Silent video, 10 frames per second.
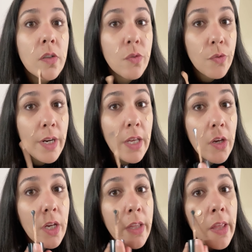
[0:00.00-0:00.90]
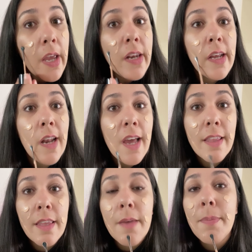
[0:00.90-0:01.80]
really good, and I
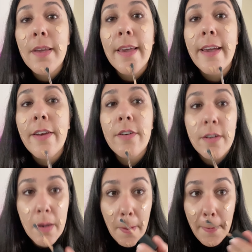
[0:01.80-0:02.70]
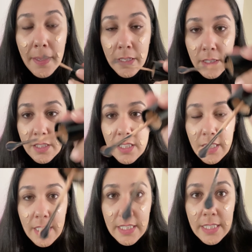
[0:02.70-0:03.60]
like the applicator. It's just